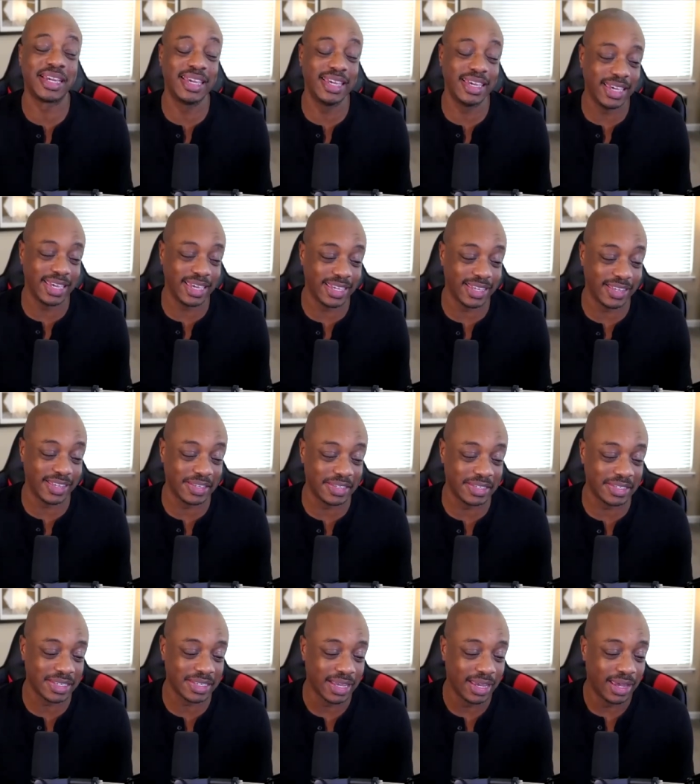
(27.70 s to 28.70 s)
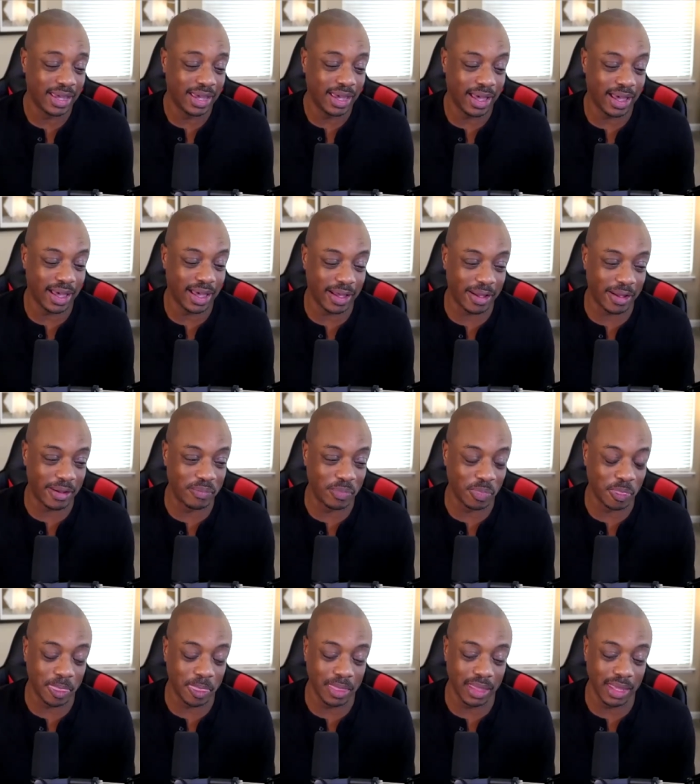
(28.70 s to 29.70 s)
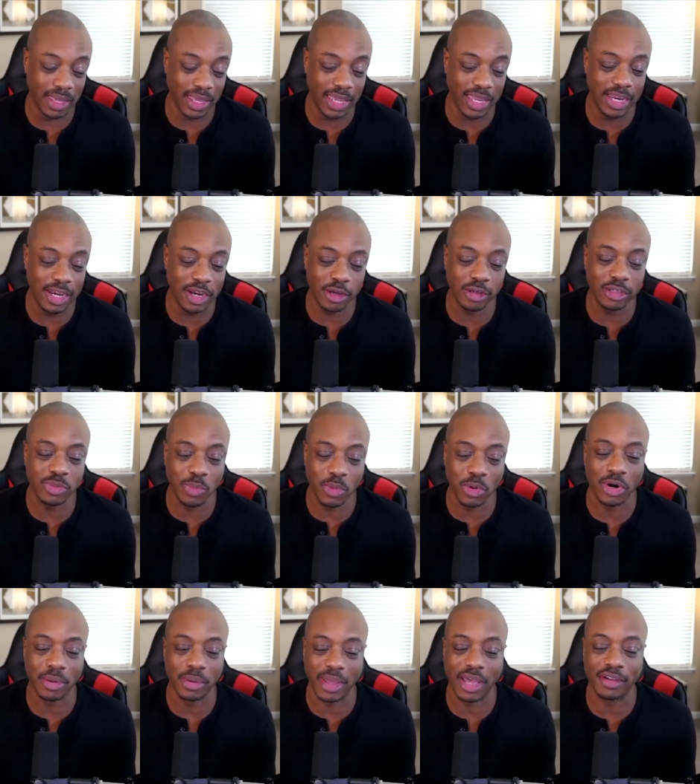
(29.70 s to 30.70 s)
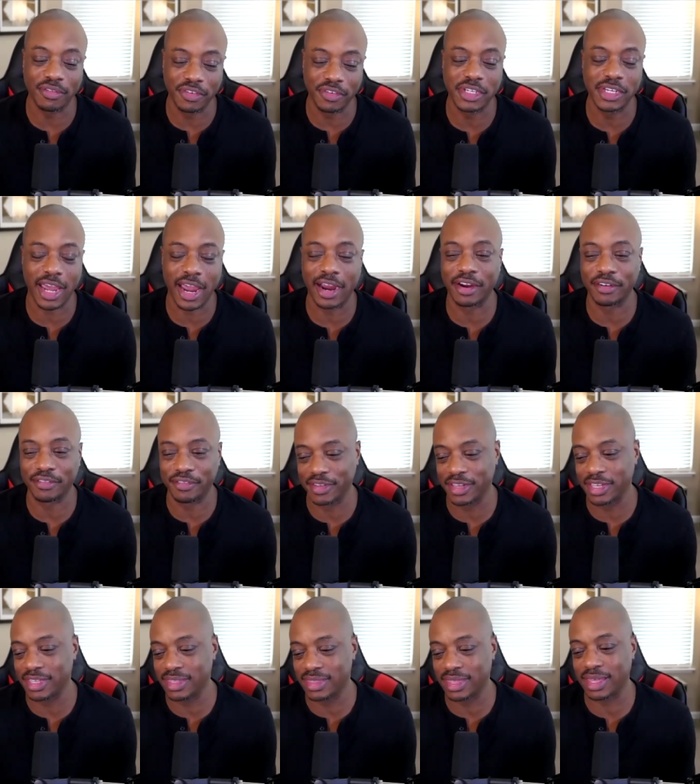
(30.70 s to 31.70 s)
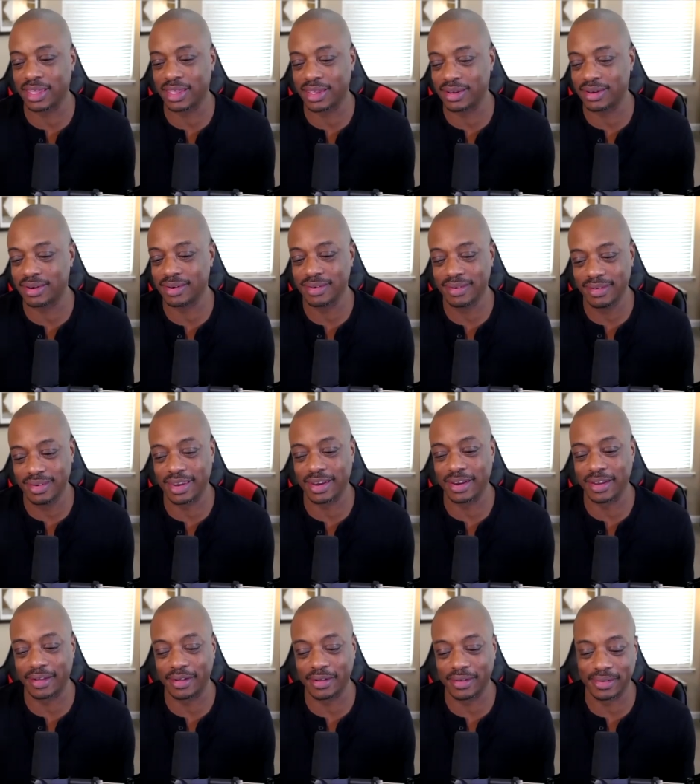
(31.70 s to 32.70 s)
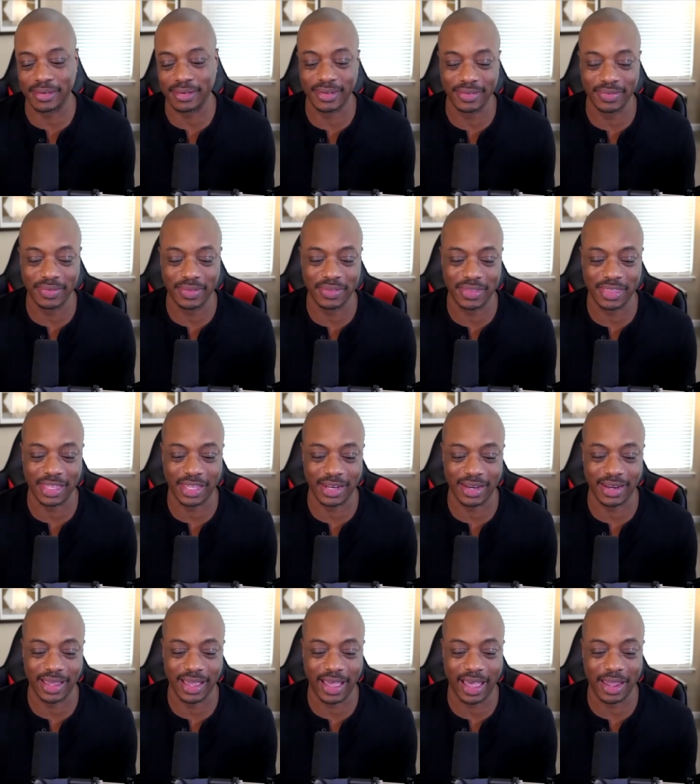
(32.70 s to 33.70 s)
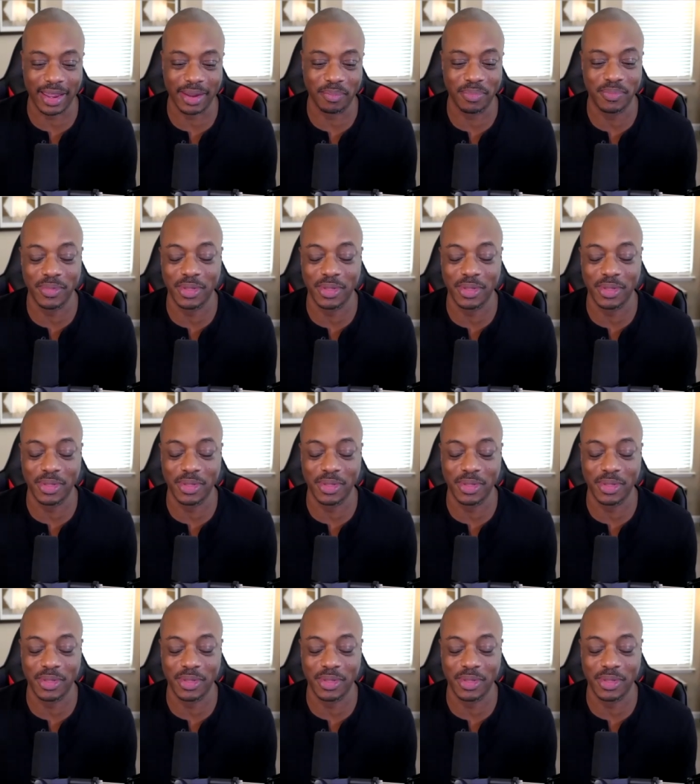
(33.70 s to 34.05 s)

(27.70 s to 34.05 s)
He is um, he knows more about photography than you know than I